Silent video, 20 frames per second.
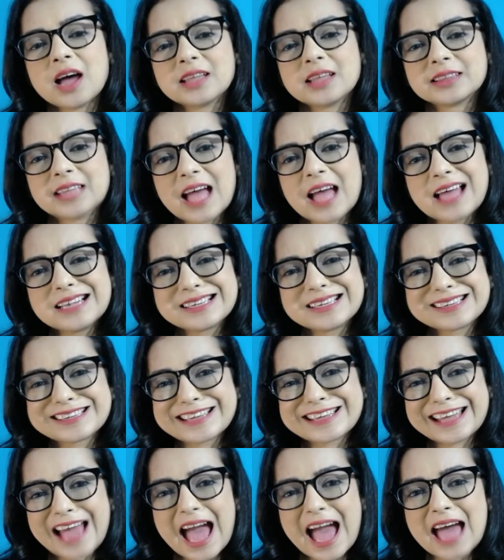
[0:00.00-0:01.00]
That
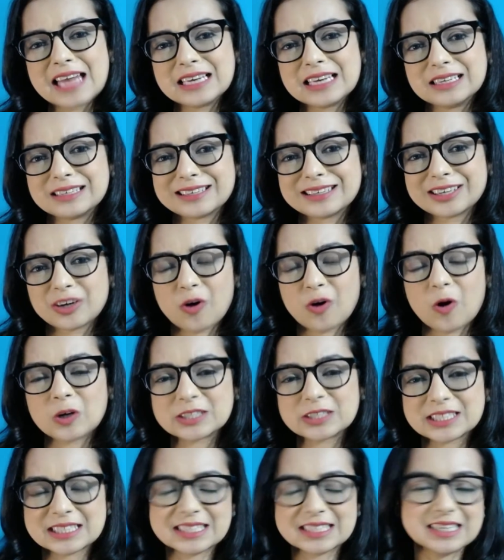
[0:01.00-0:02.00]
can cause
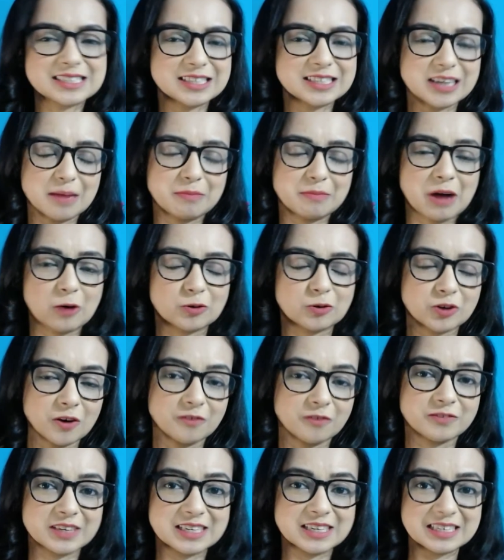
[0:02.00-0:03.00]
certain amount of
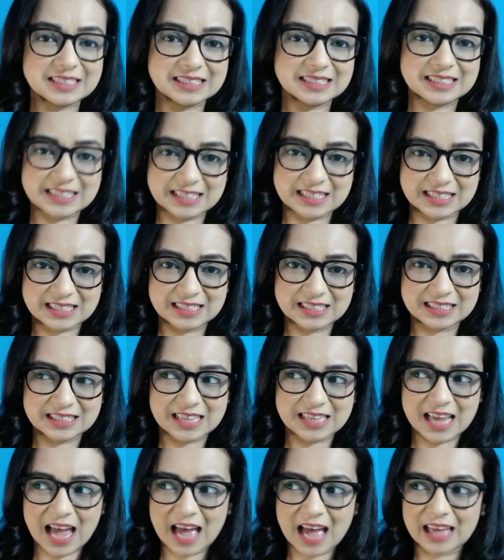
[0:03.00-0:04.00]
inconsistency,
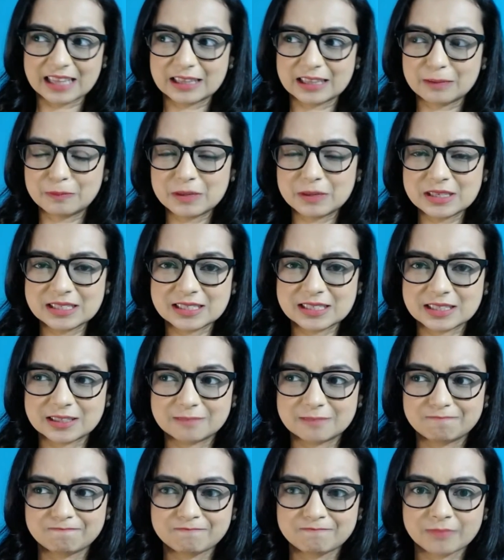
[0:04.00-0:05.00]
and the person
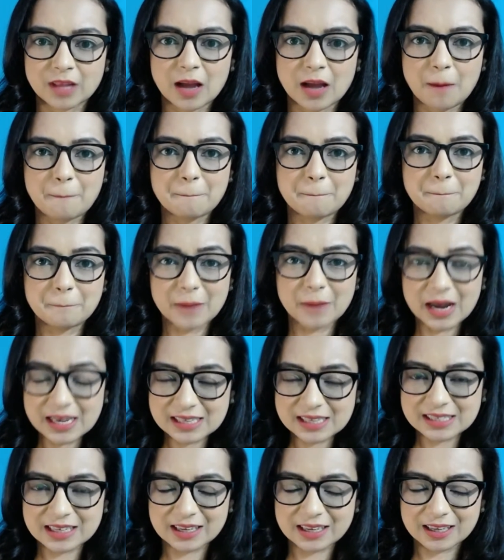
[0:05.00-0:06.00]
might
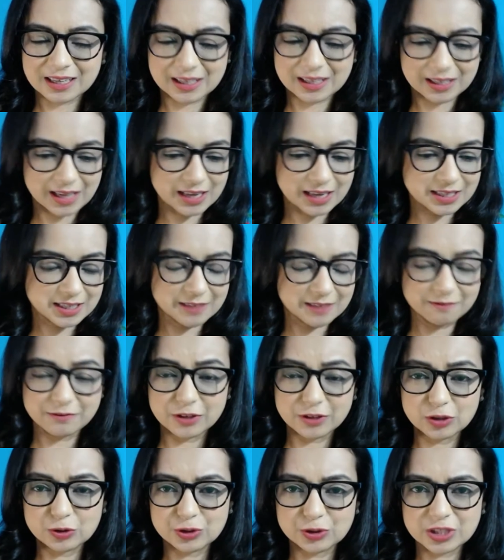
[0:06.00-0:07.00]
get
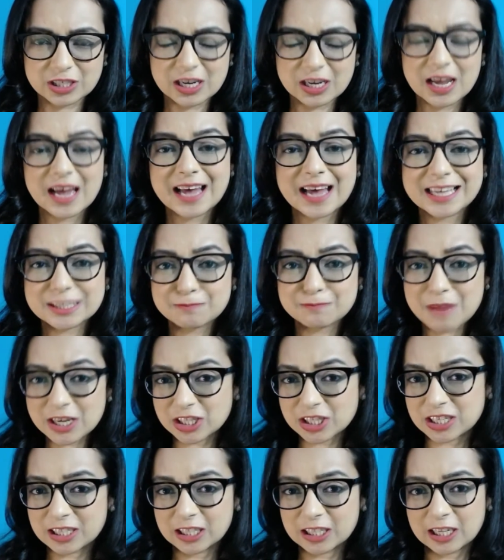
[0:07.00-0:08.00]
confused,
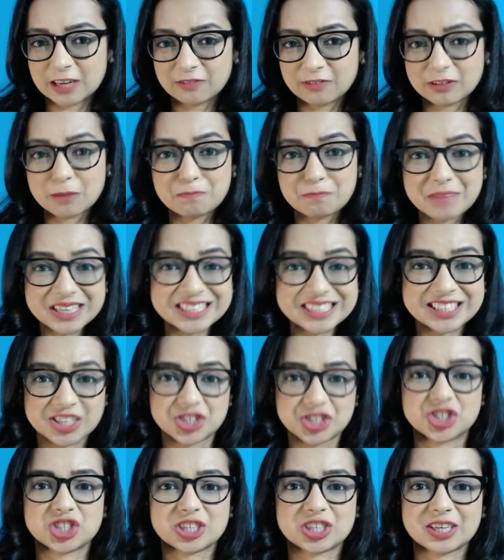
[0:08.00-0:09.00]
especially if the
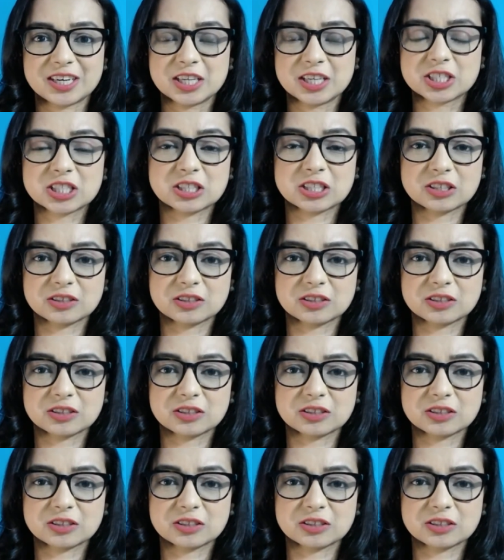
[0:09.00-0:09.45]
message is